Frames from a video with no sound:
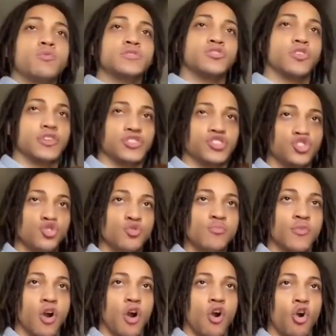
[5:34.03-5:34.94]
was on a Zoom
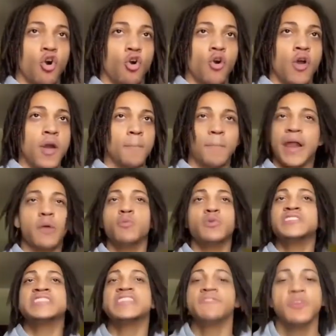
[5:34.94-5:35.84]
call, but I
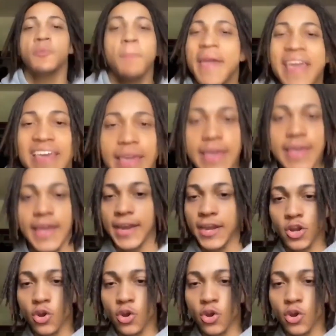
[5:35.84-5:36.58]
wasn't even making any